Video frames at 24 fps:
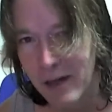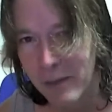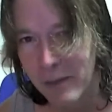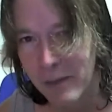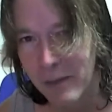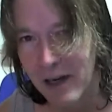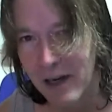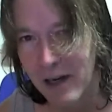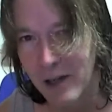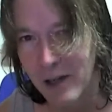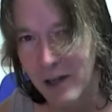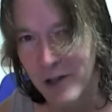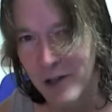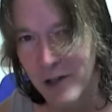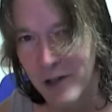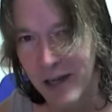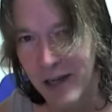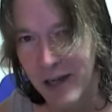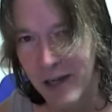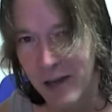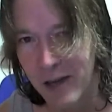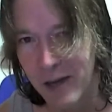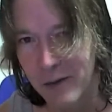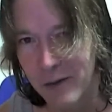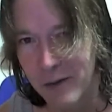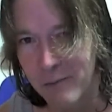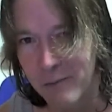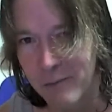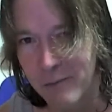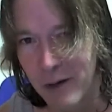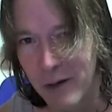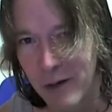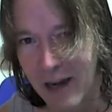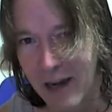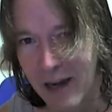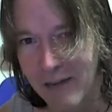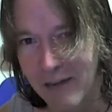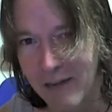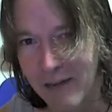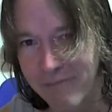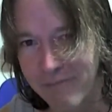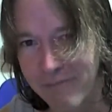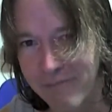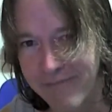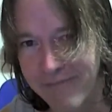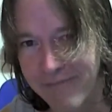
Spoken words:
little bit of lunch together, okay?